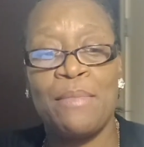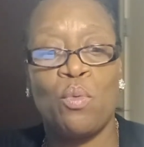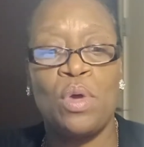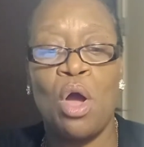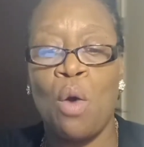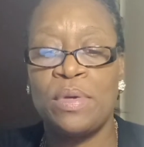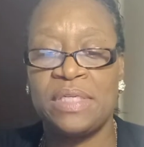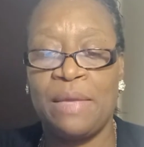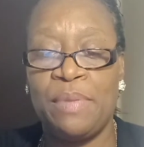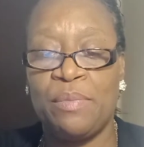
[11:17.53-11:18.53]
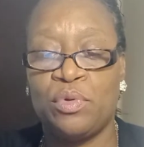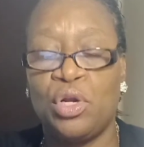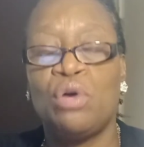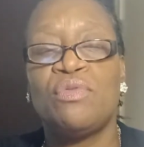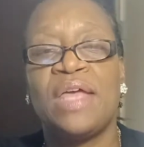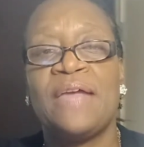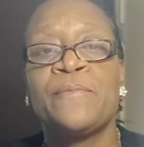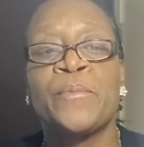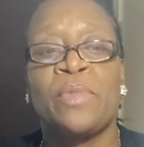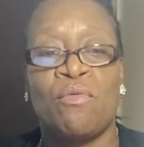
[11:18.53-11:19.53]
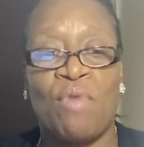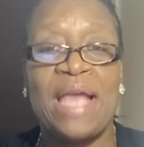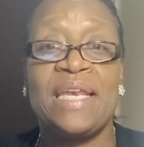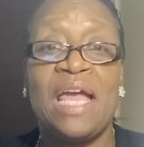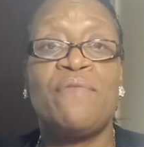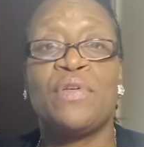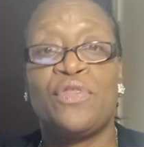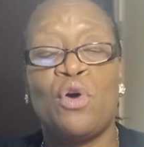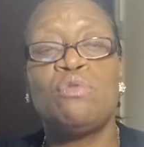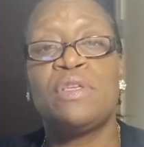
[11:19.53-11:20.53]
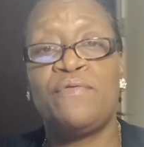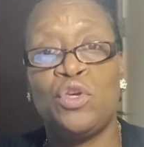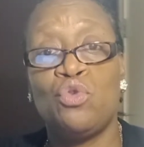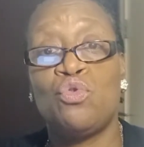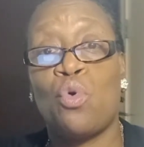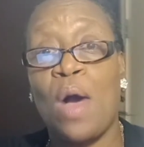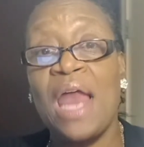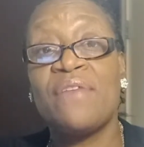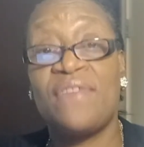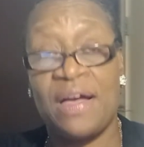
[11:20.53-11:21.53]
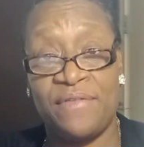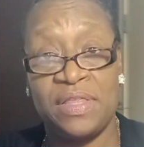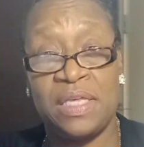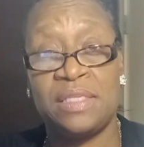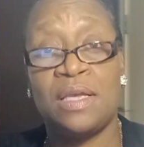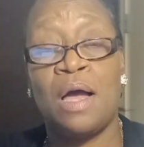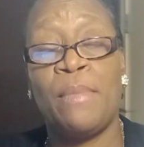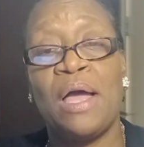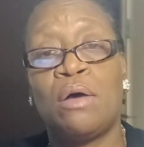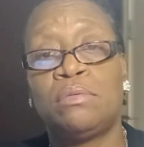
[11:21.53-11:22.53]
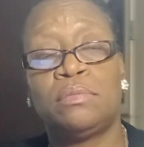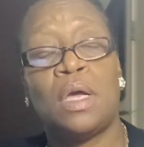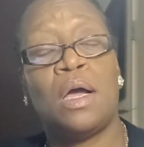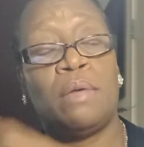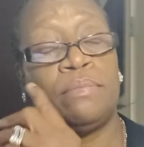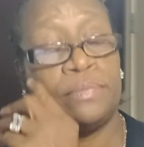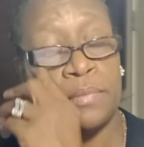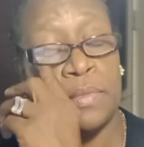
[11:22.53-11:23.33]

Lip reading: And we always let people know that right now, for those of you who qualify for this LWA,